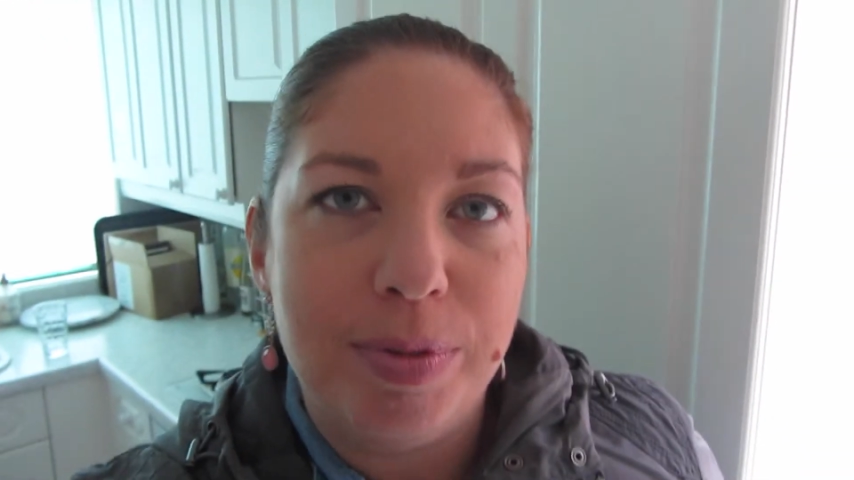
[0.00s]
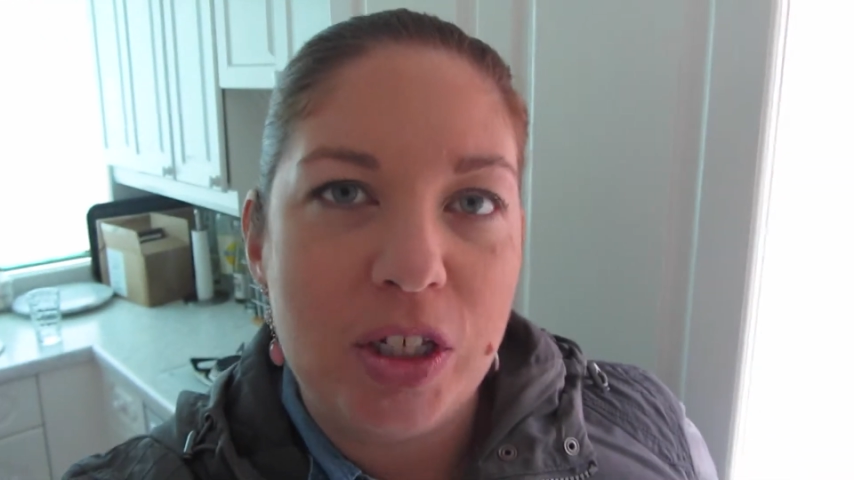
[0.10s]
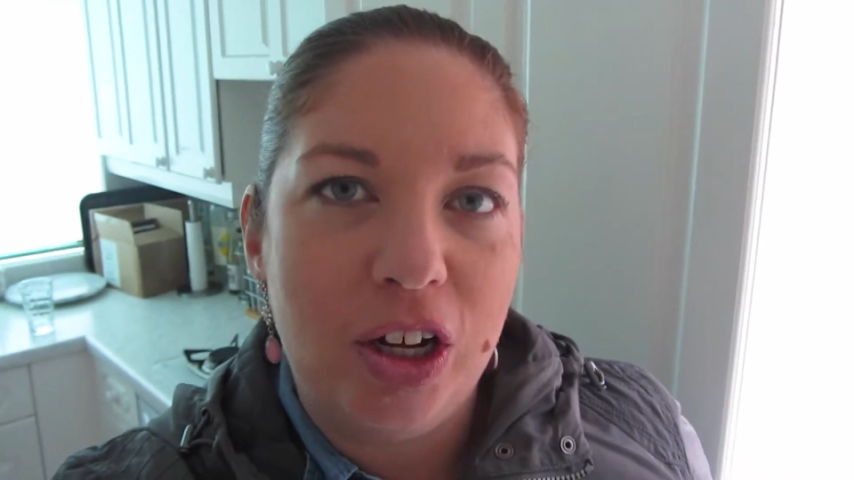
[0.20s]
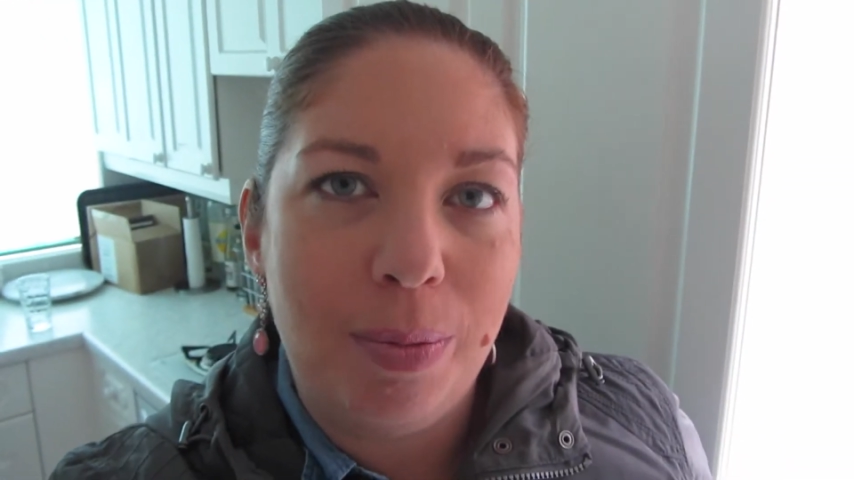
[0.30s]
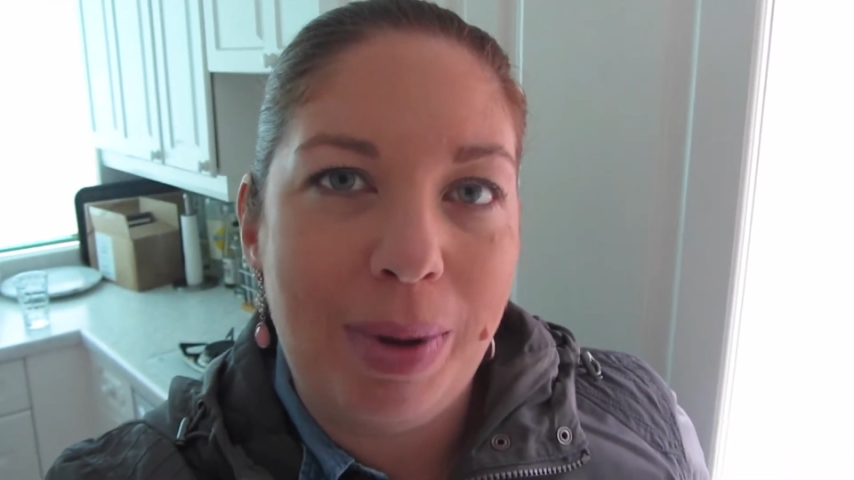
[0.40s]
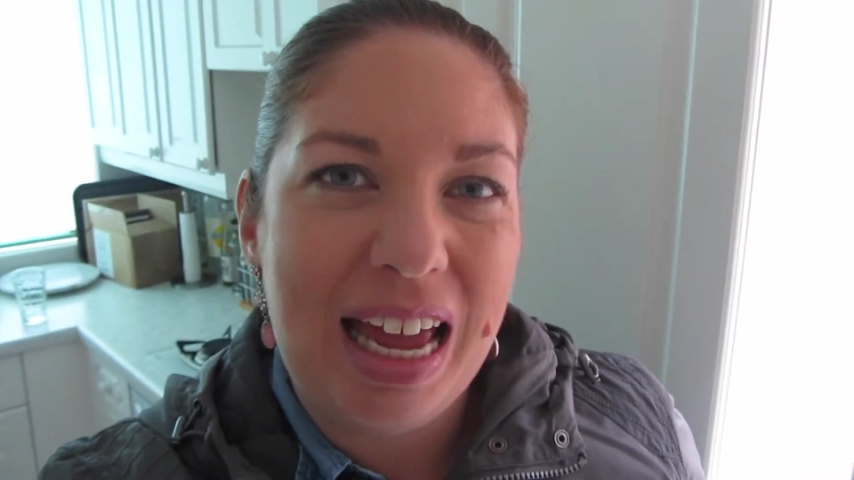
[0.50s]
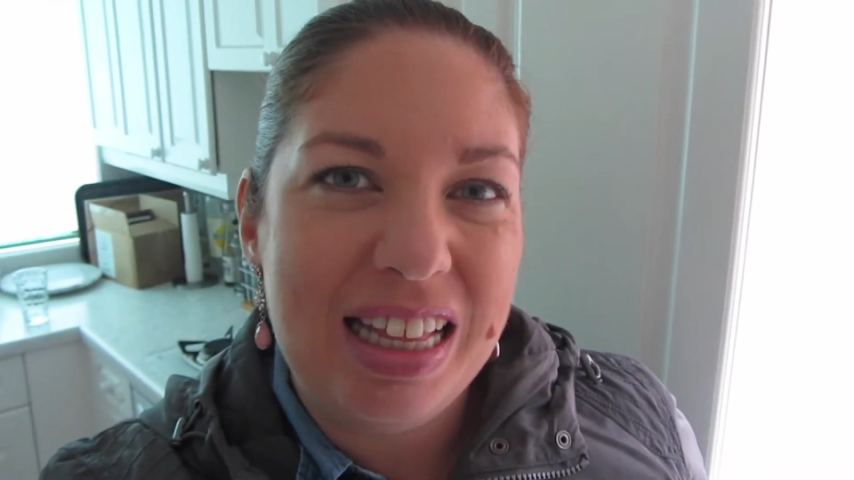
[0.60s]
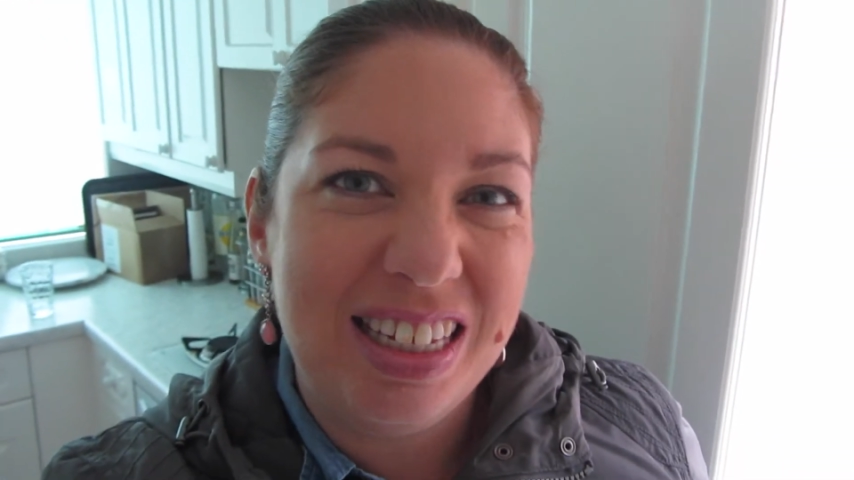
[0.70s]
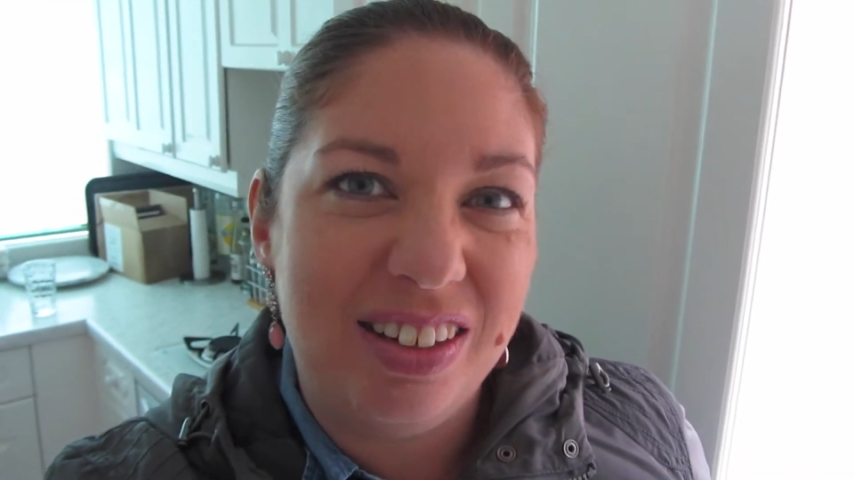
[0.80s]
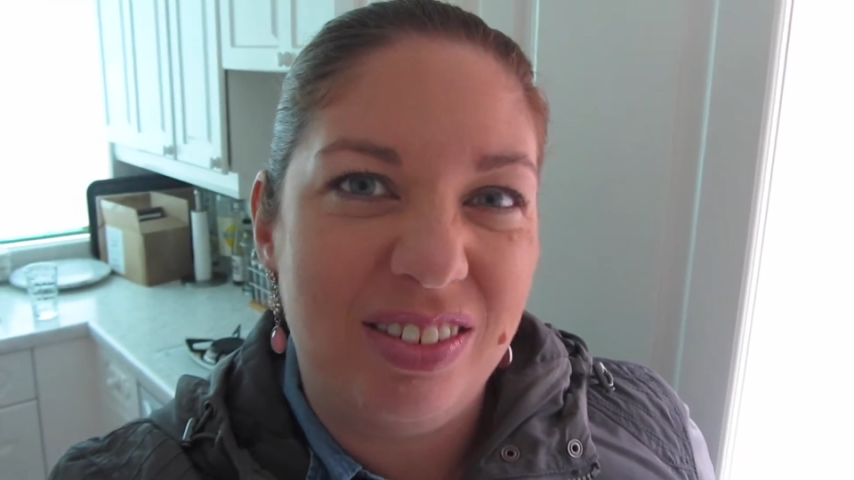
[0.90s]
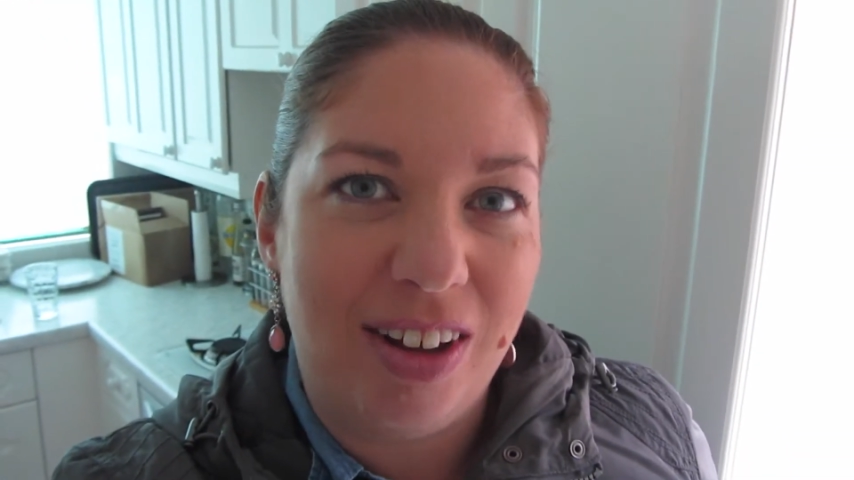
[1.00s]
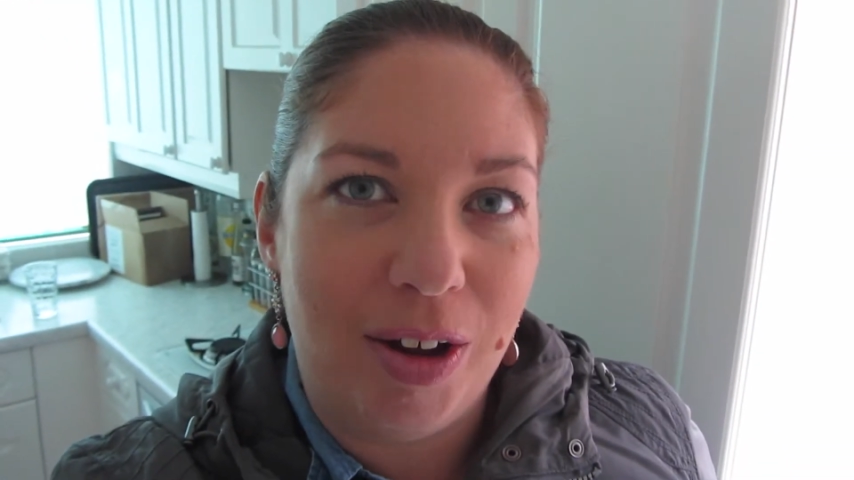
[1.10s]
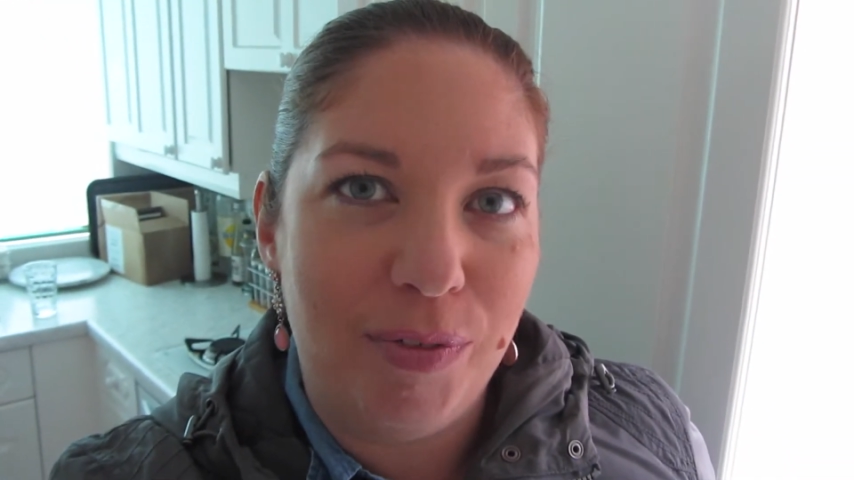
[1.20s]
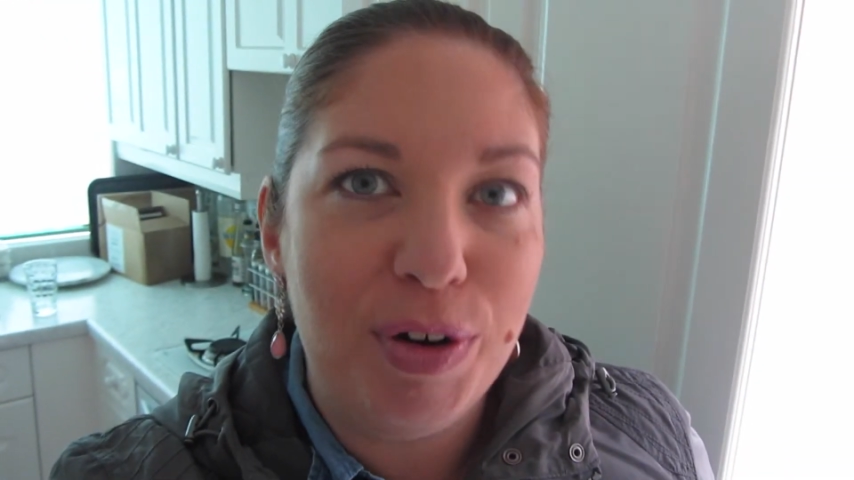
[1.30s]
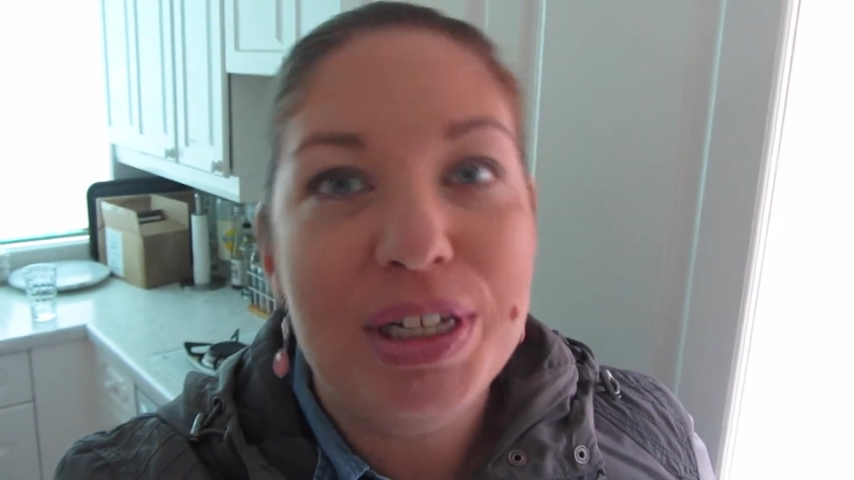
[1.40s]
So my answer is
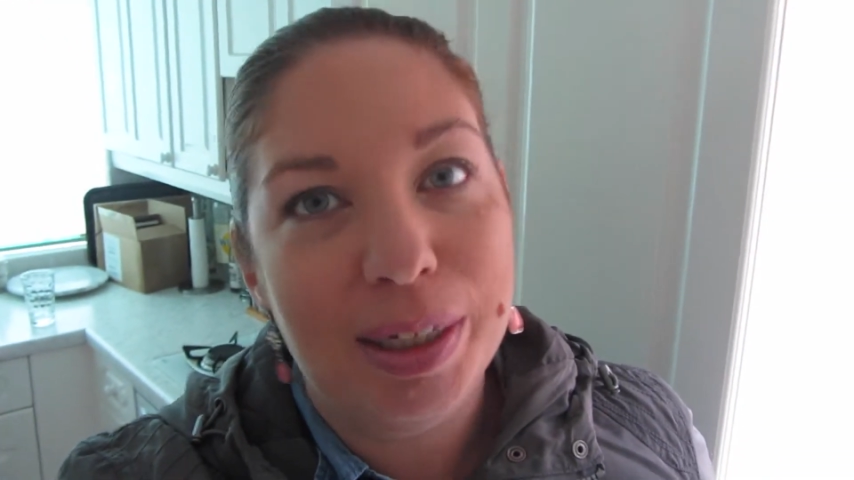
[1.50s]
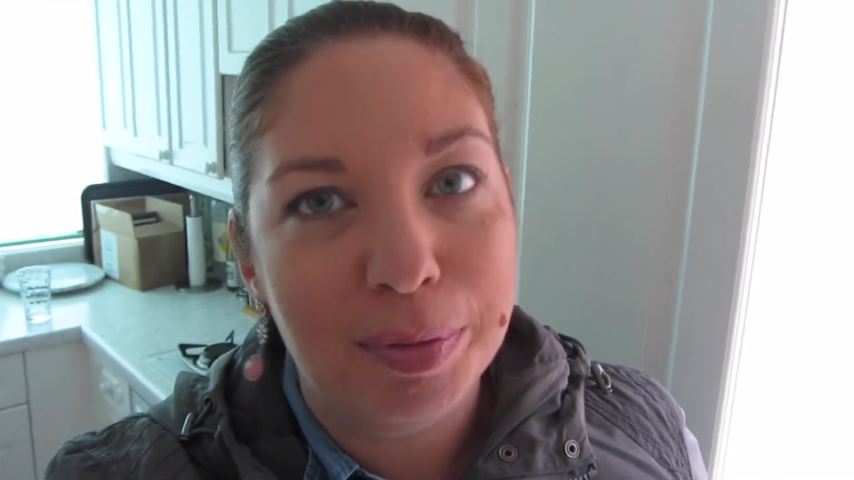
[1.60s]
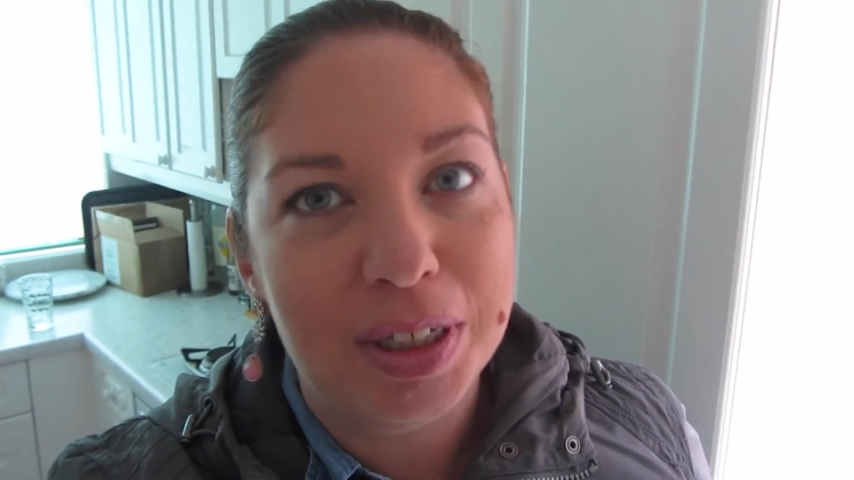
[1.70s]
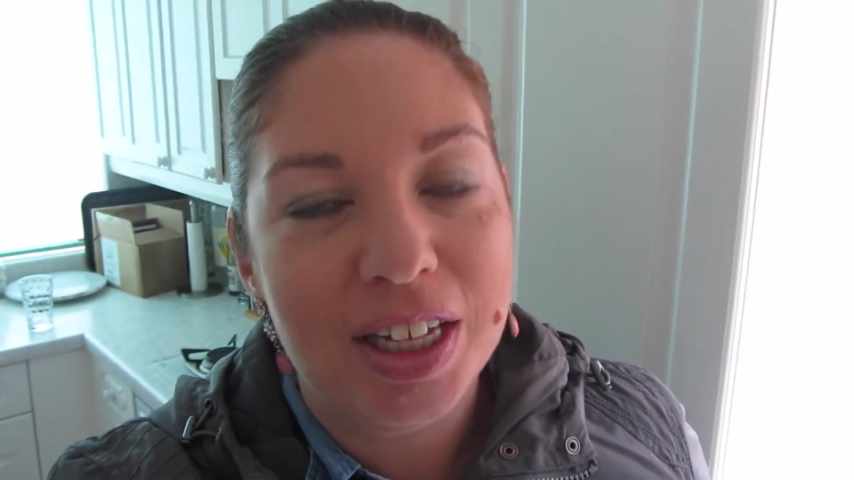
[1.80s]
very similar